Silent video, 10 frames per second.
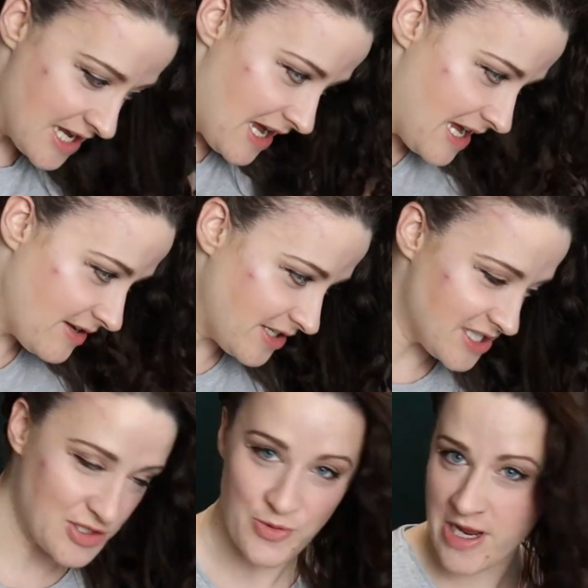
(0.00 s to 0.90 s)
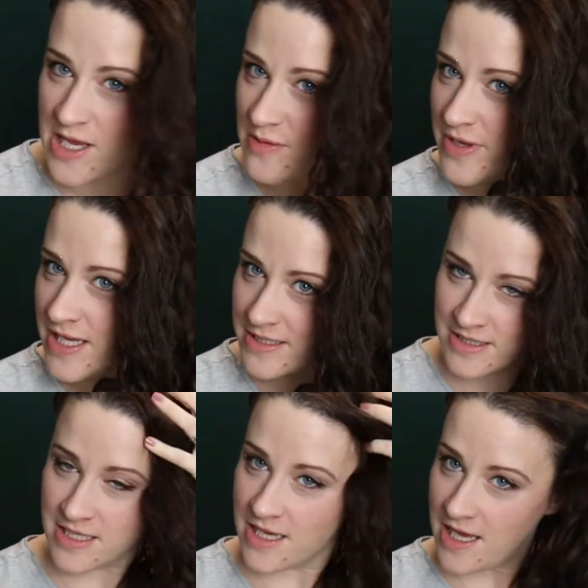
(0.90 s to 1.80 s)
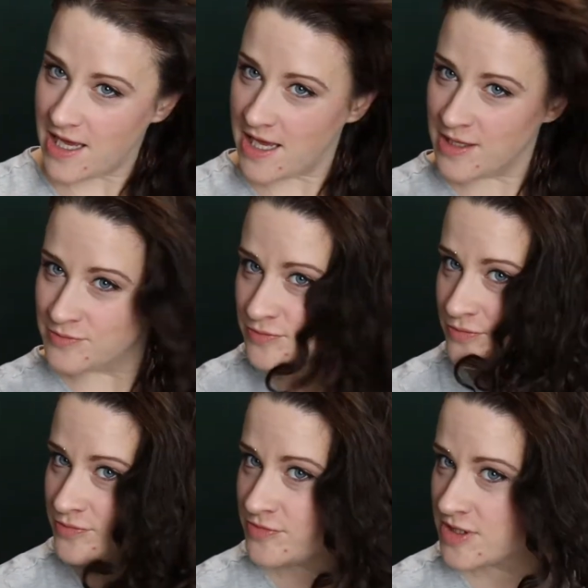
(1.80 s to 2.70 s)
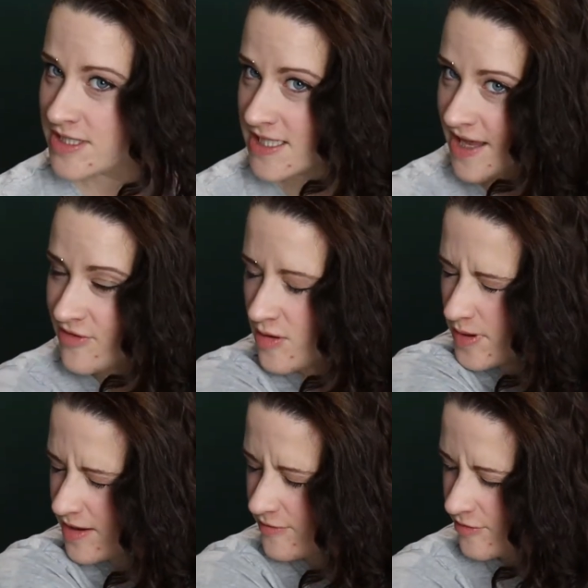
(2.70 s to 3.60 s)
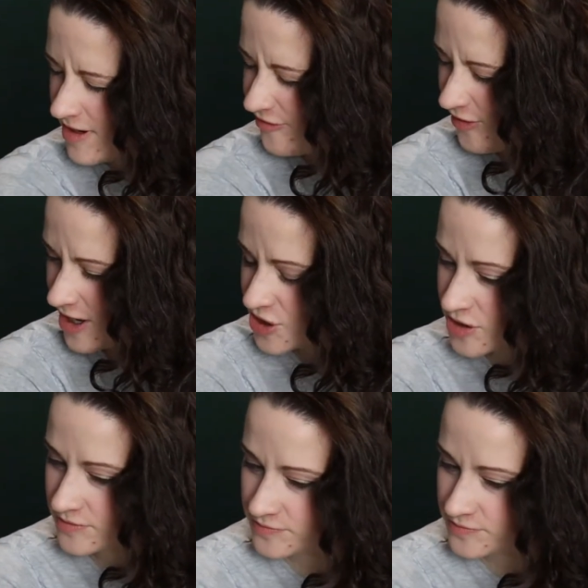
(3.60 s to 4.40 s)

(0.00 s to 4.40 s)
I am going to spray it a bit, just to give it a bit of a refresh.